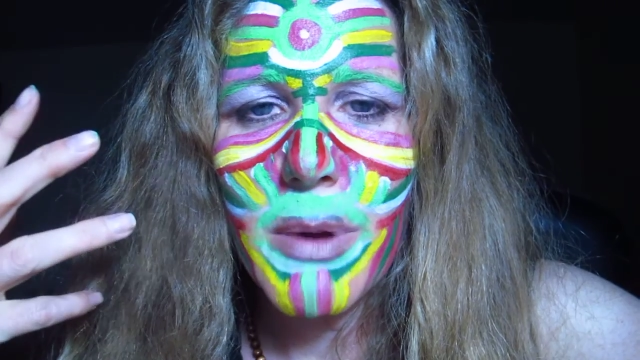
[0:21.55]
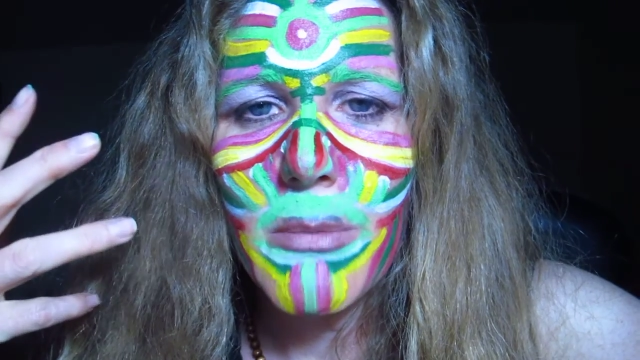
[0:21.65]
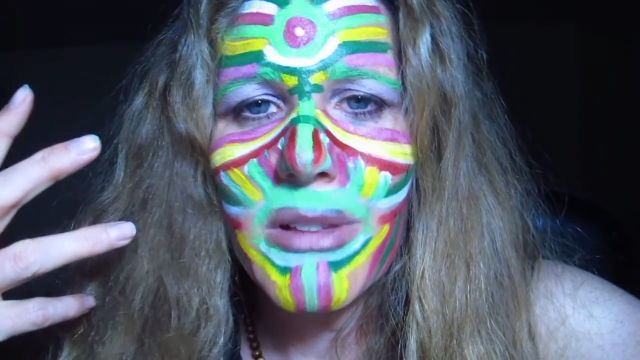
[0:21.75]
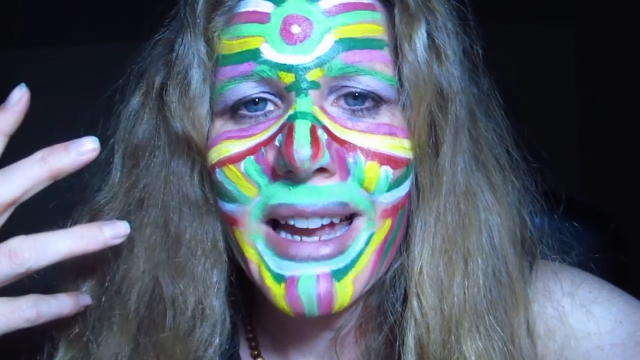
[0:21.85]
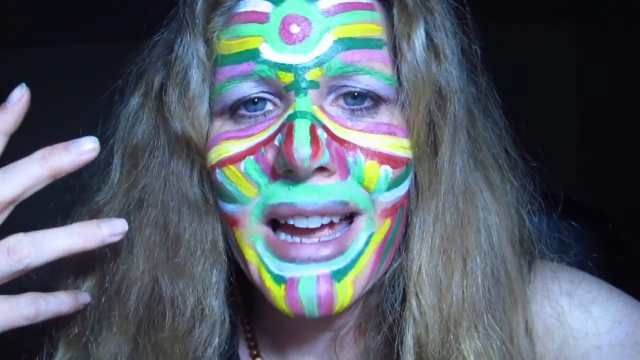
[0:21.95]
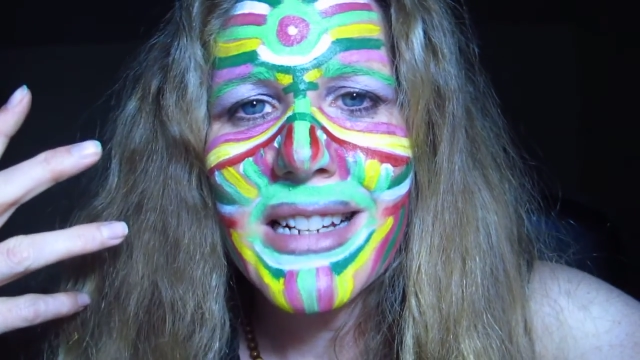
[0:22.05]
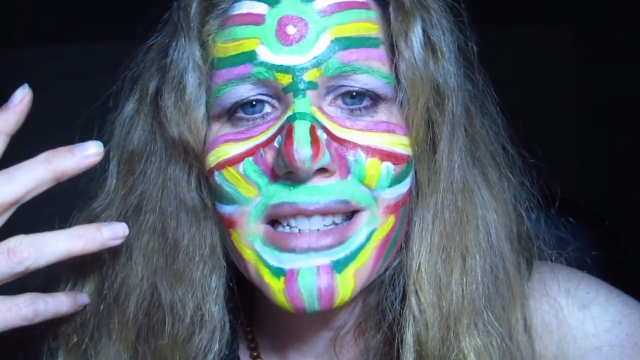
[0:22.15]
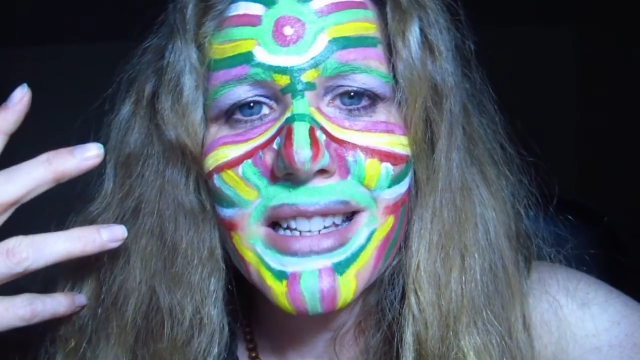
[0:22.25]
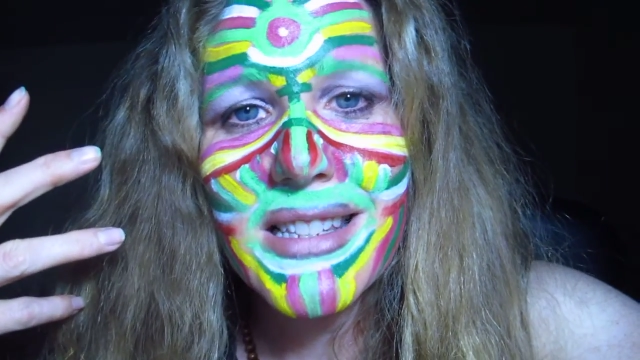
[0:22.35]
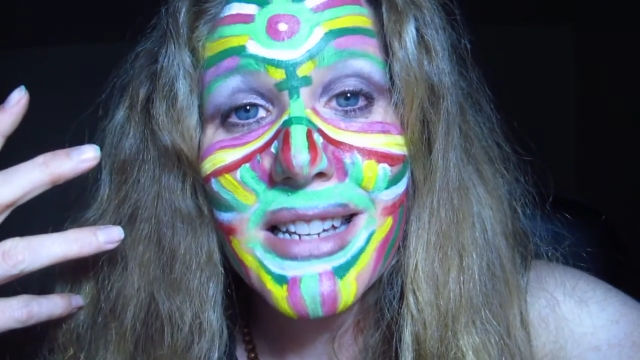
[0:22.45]
public
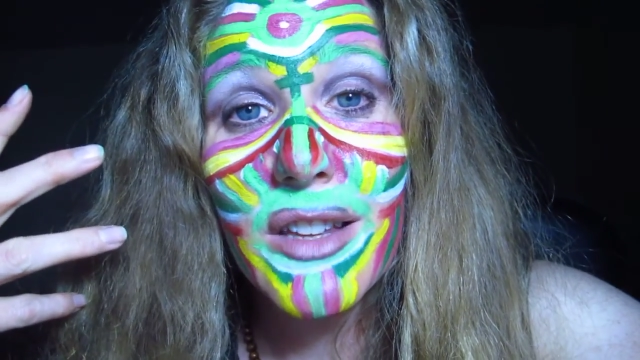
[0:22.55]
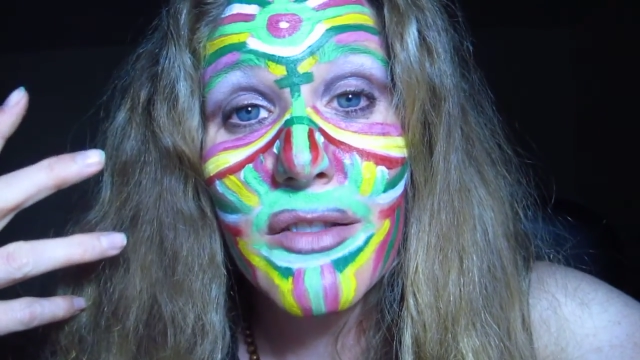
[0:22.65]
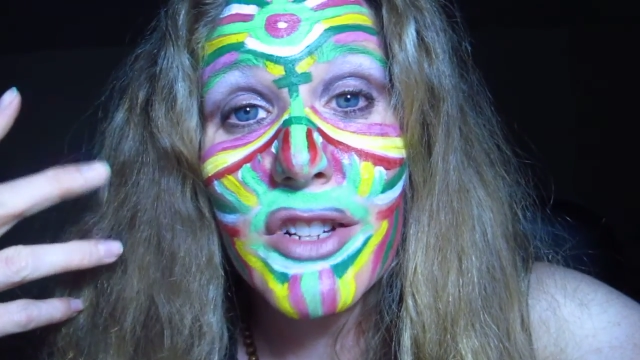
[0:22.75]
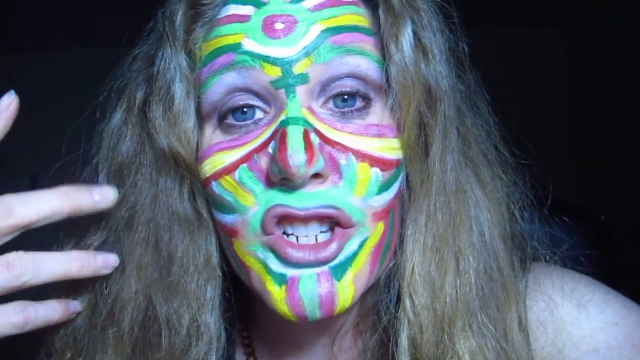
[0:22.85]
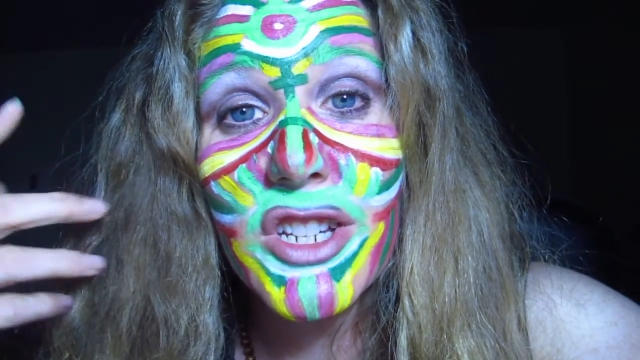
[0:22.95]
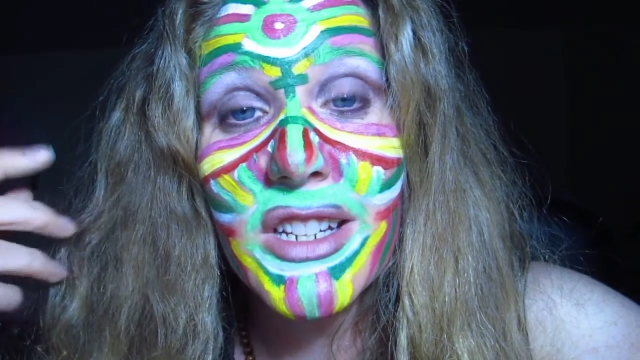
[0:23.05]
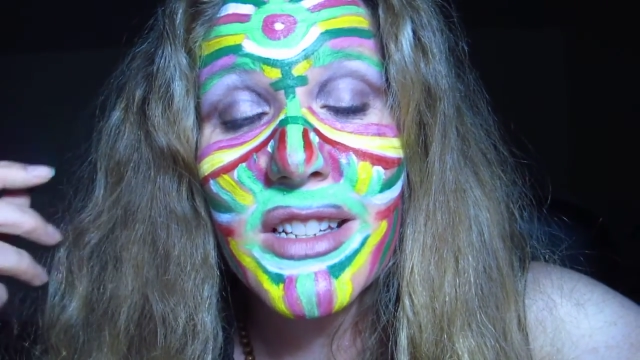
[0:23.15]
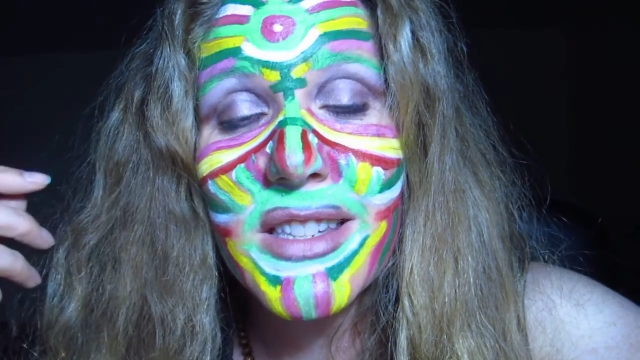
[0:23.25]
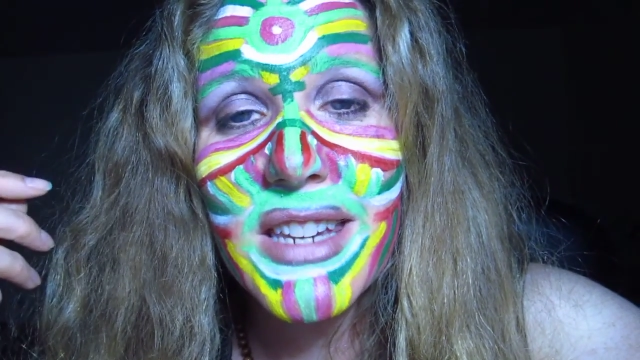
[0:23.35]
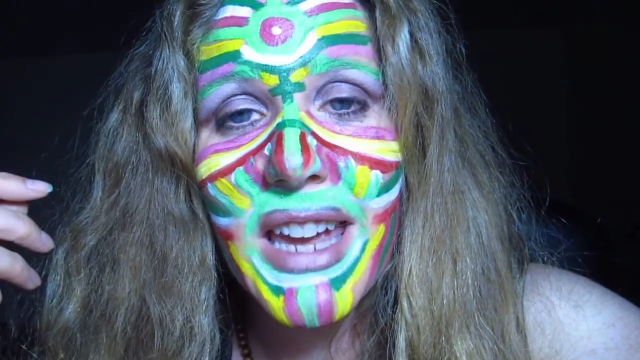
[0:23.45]
access television
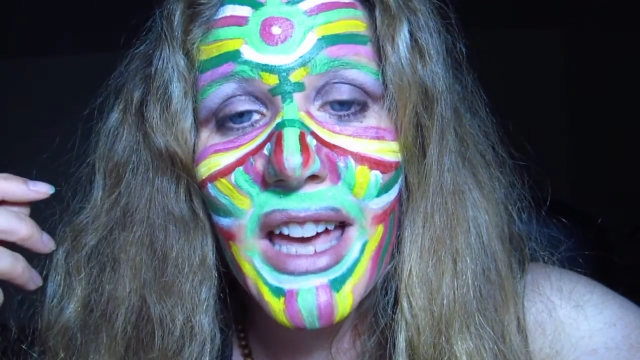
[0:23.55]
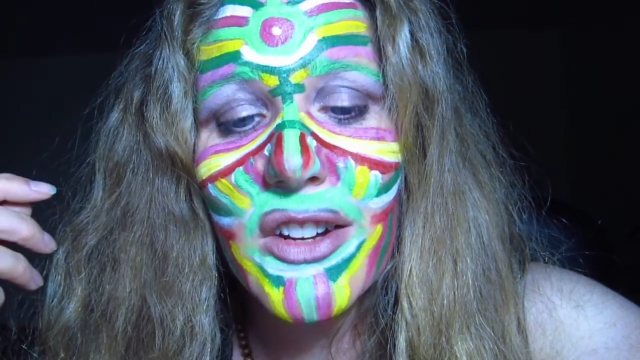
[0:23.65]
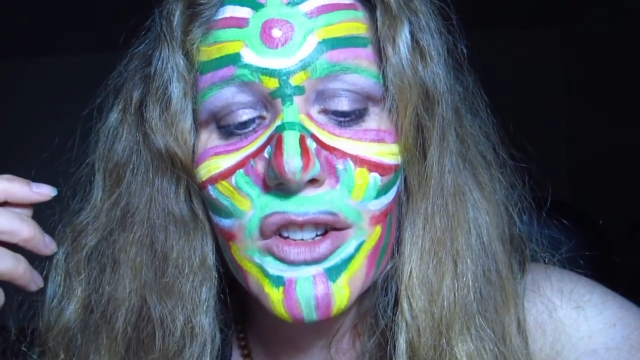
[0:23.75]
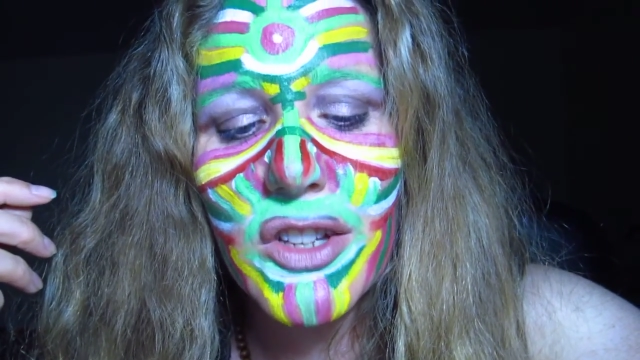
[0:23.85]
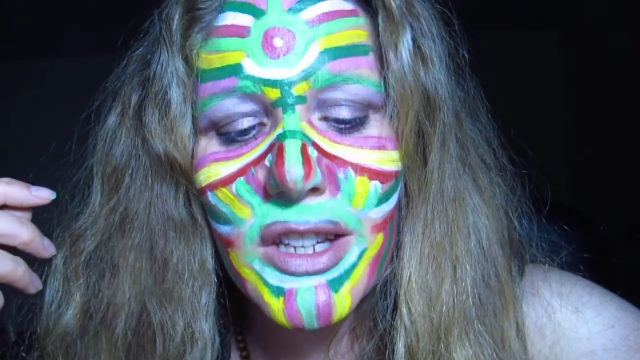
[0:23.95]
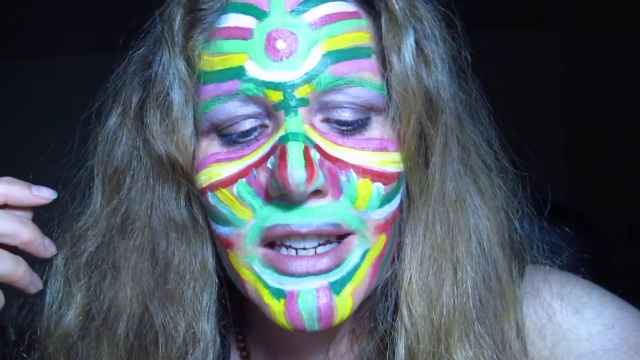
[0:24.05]
in Seattle.